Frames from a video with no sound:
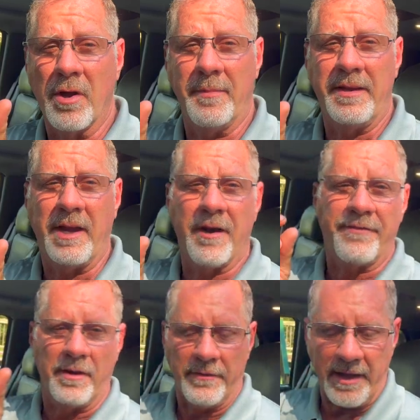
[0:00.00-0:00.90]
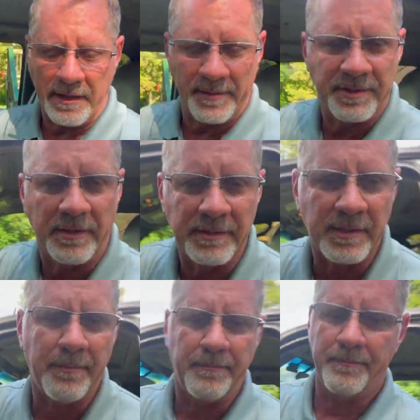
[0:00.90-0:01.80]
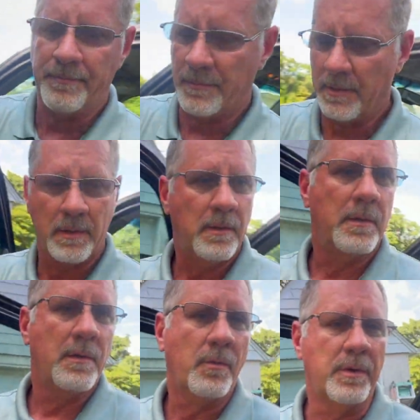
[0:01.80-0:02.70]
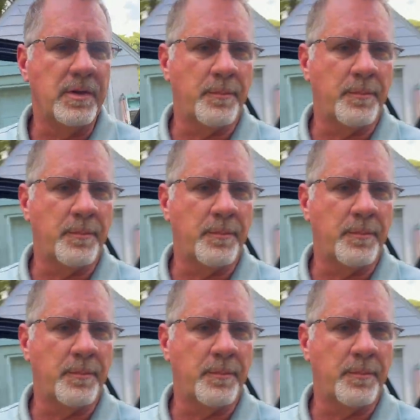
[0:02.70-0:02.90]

to be careful on that. Let me show you something. When you're